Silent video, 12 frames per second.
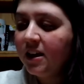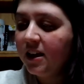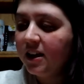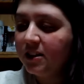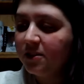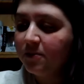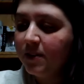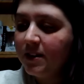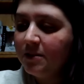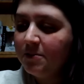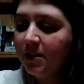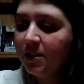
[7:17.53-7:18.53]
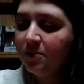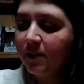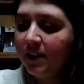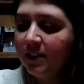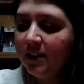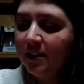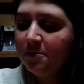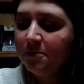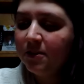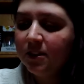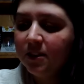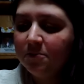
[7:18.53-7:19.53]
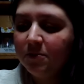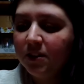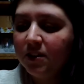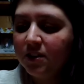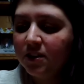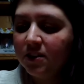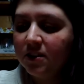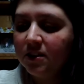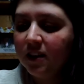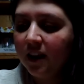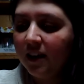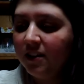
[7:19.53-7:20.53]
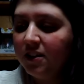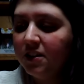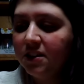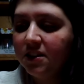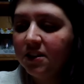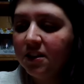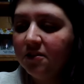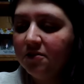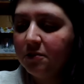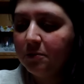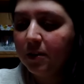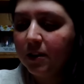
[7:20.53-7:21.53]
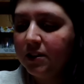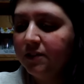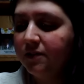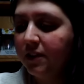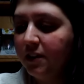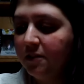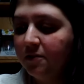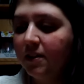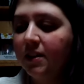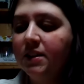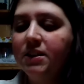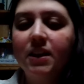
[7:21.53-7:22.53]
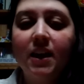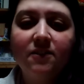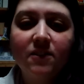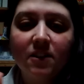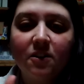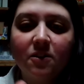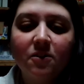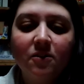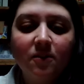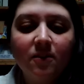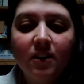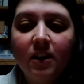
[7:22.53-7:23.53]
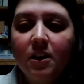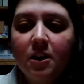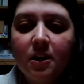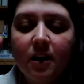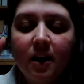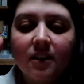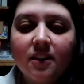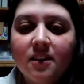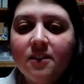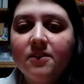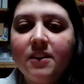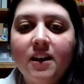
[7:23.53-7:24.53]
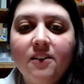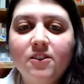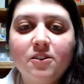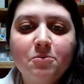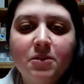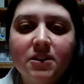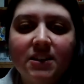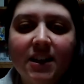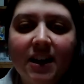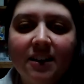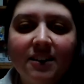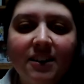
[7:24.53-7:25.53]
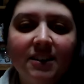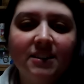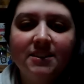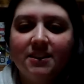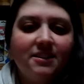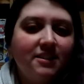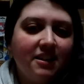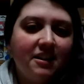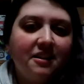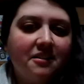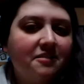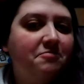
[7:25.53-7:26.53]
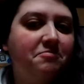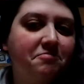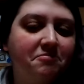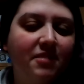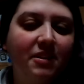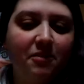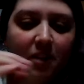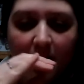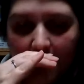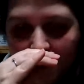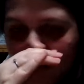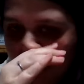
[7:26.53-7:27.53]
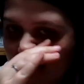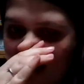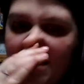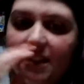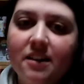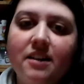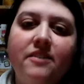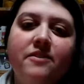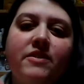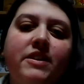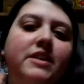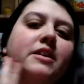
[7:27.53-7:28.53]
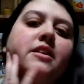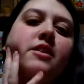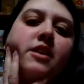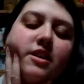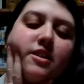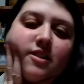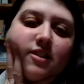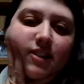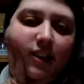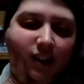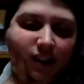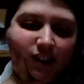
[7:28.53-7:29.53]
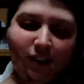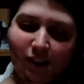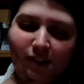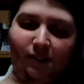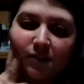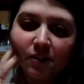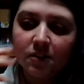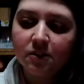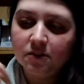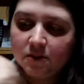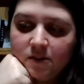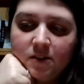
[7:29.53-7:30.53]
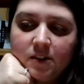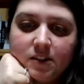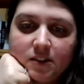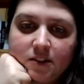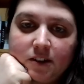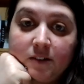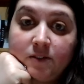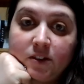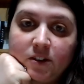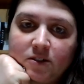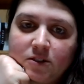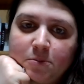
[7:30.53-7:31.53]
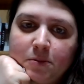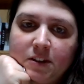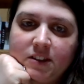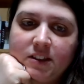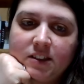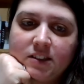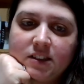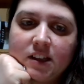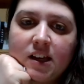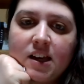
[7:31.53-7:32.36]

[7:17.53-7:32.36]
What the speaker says: as well, because wild animals can be just as cute to watch, funny to watch. They have their own love. They have their own personalities, you know. And they're all characters of their own species.